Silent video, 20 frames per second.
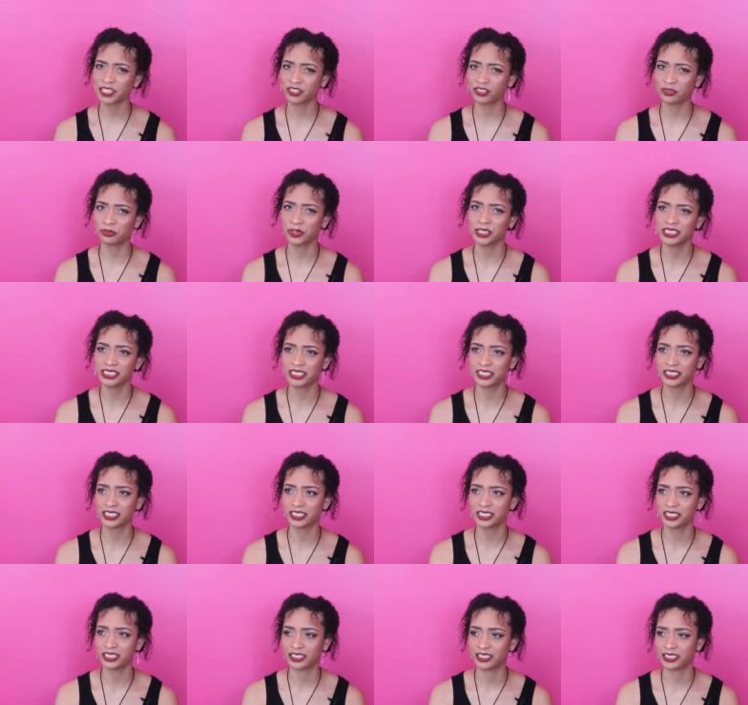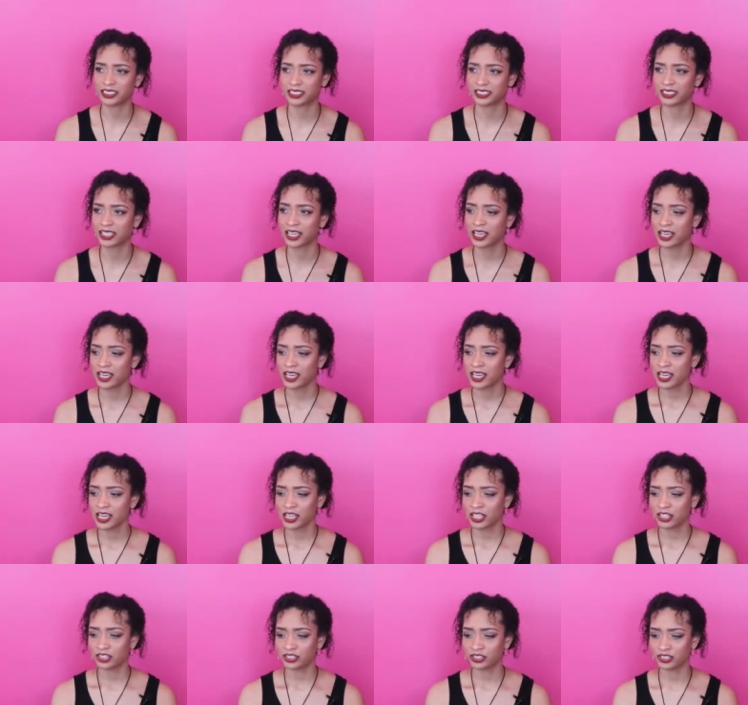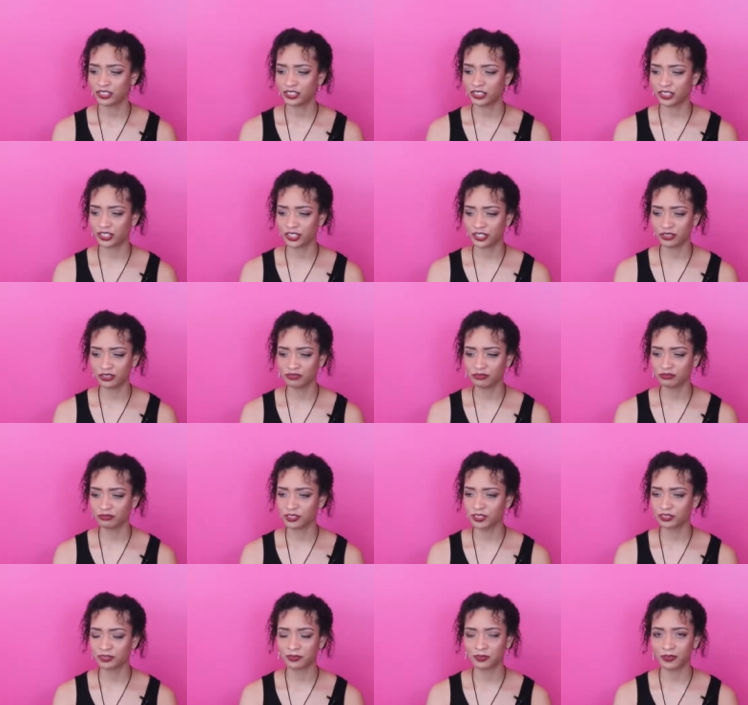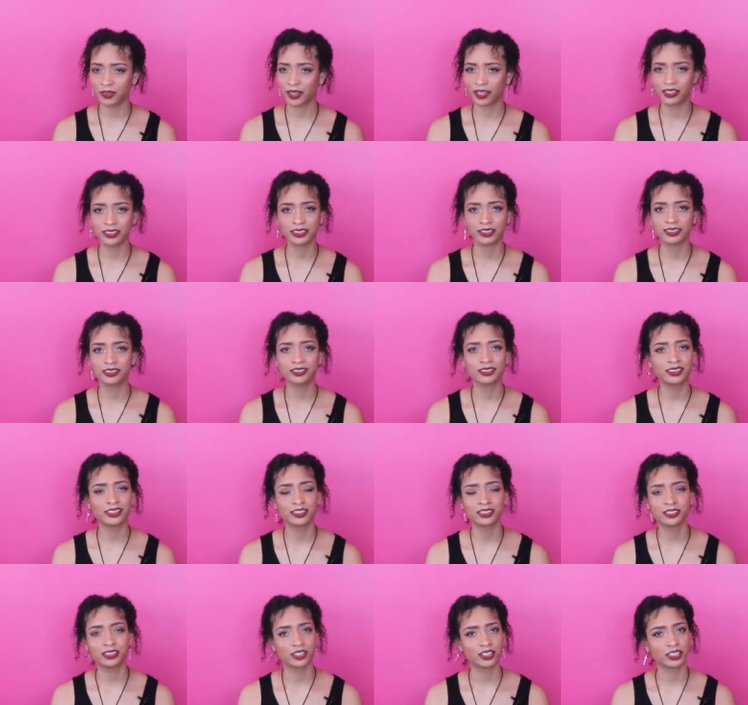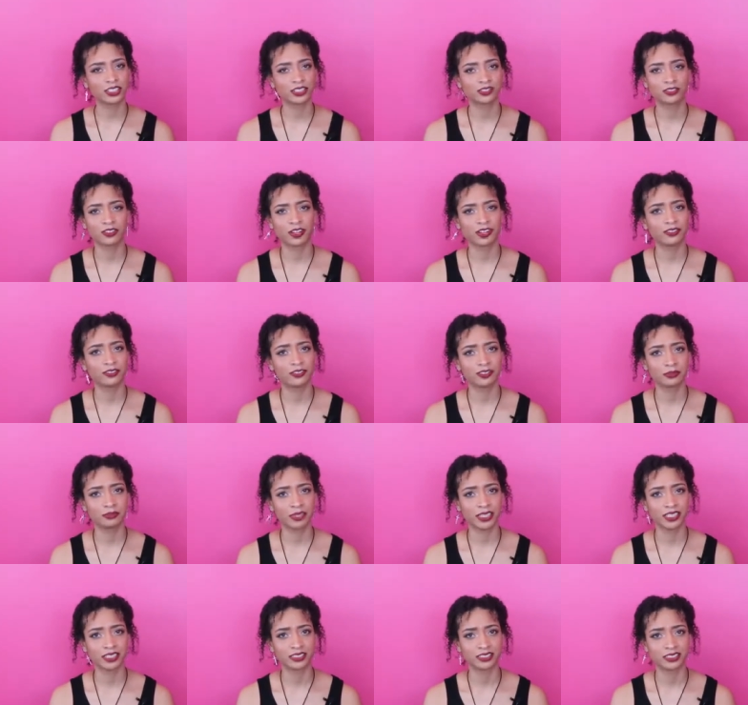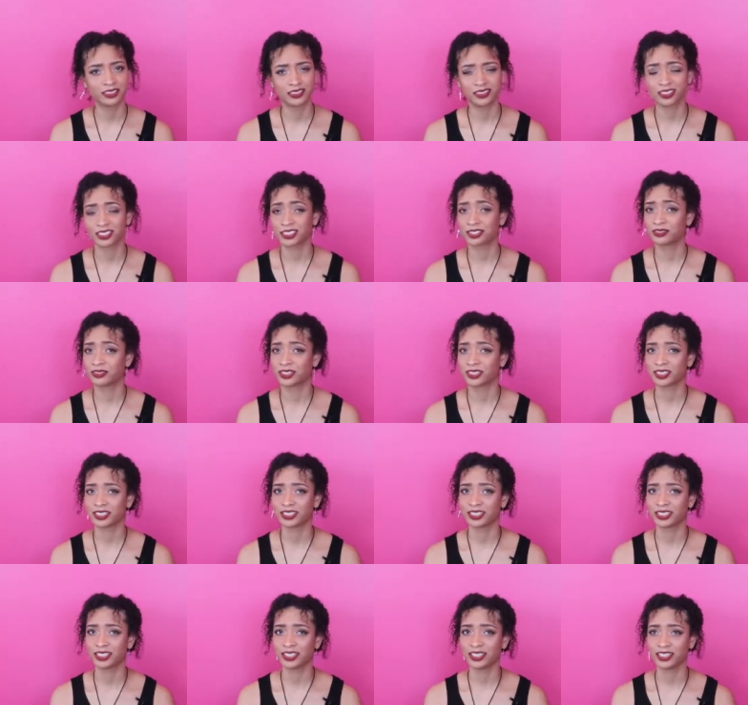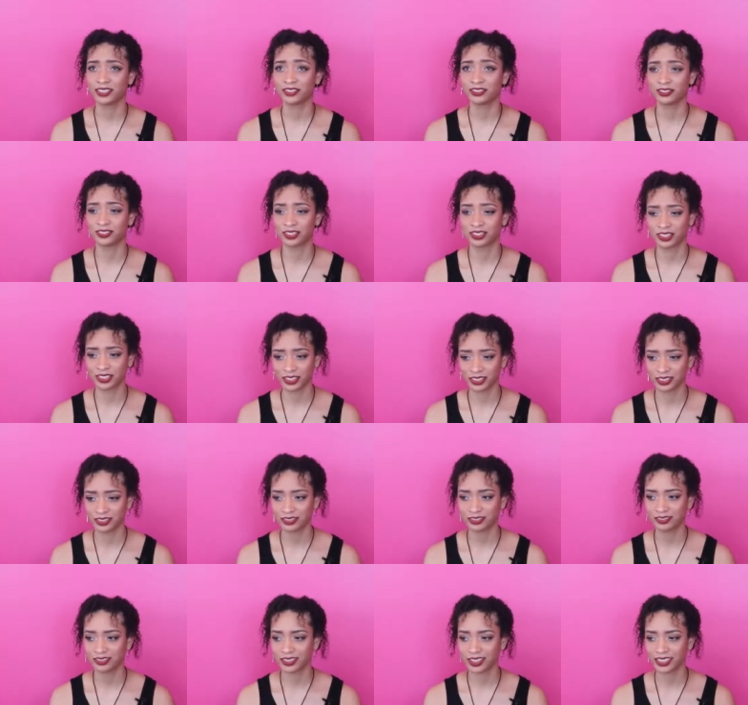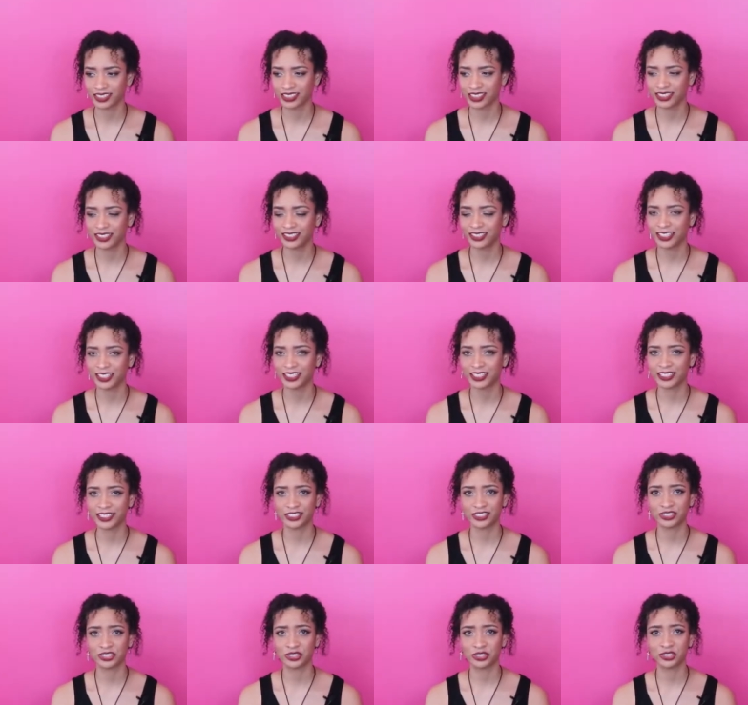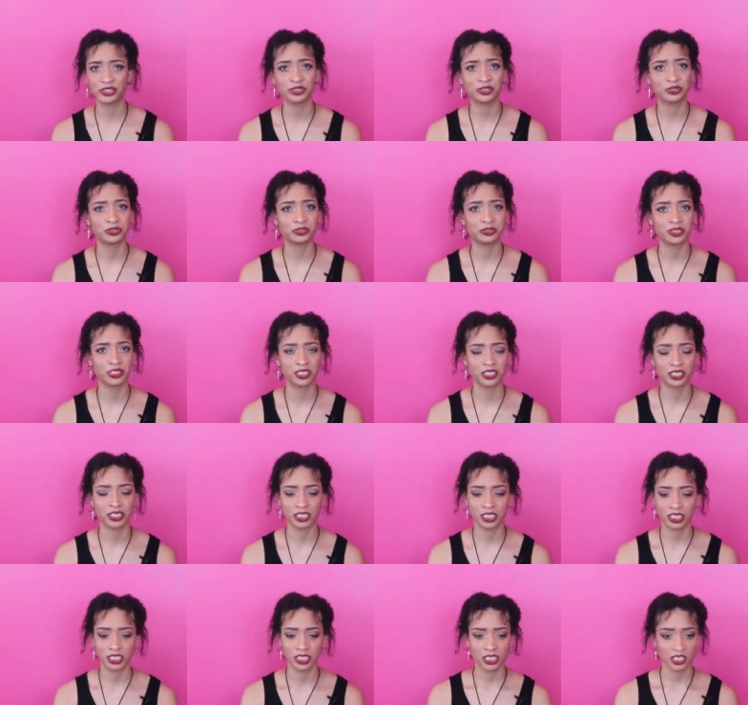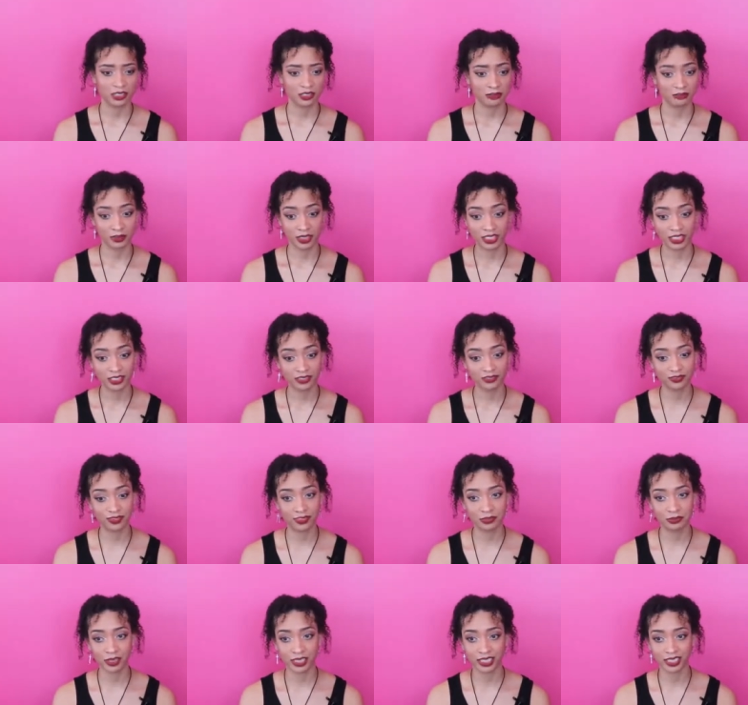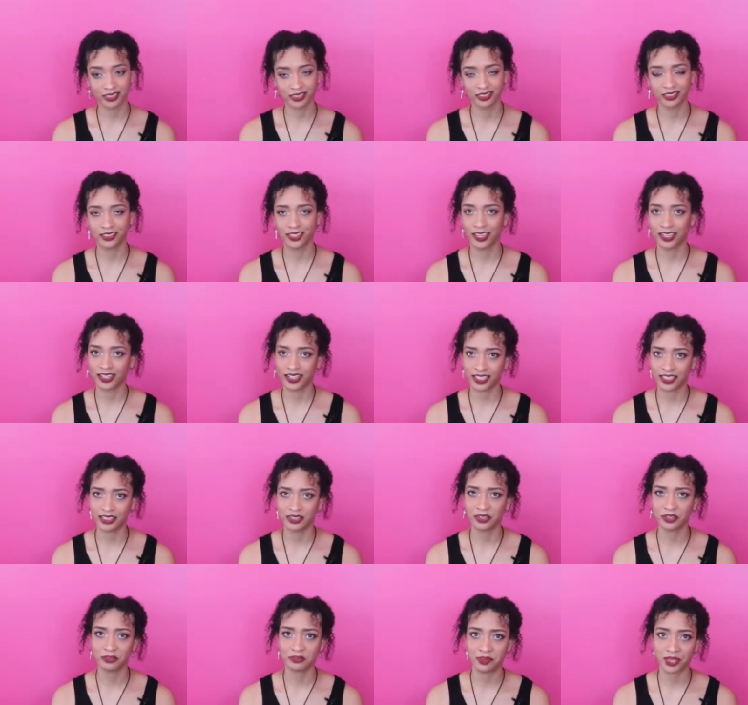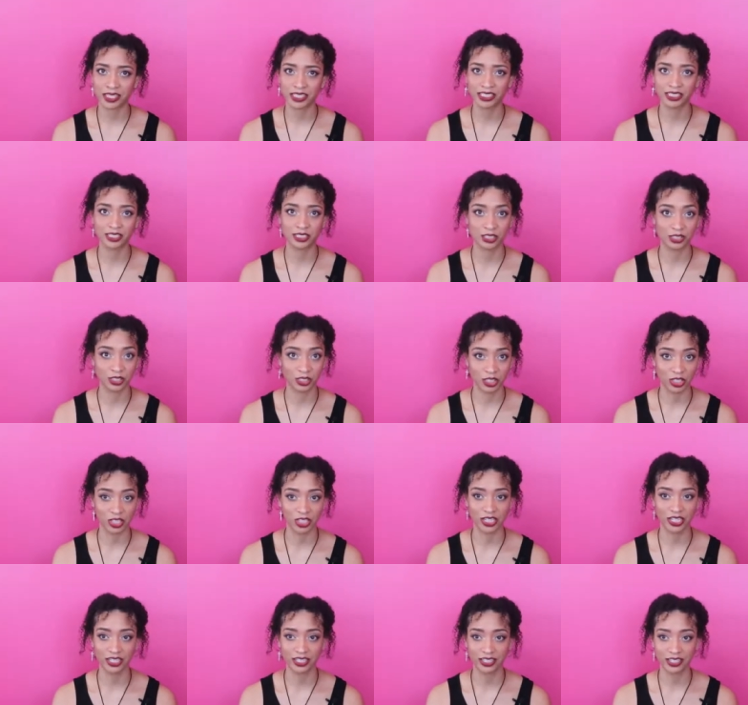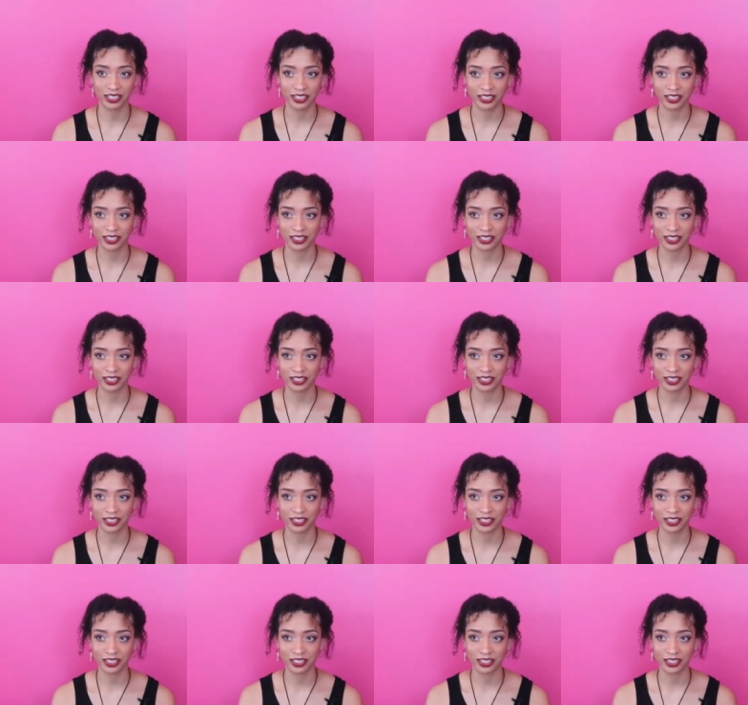of questions, don't frantically search for information just for the sake of looking. That's how you get into misinformation and ego-based learning.